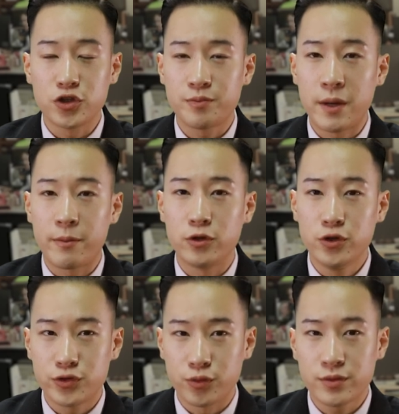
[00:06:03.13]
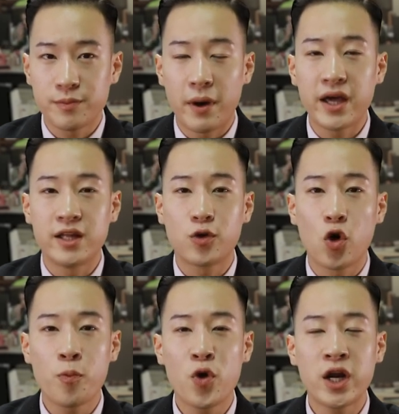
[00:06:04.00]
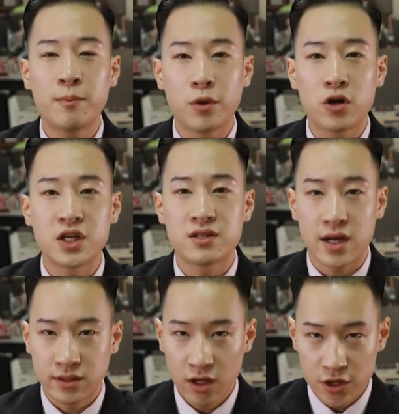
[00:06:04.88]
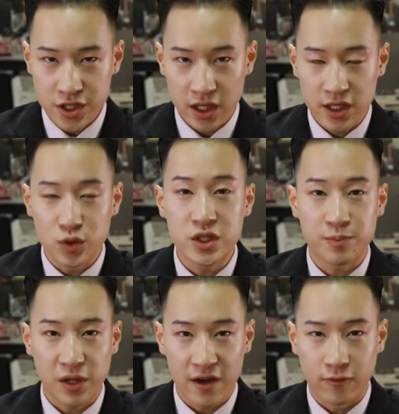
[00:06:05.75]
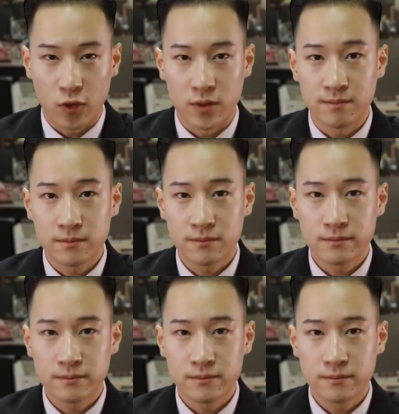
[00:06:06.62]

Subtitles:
newspaper newsrooms by incorporating blockchain technology into its platform.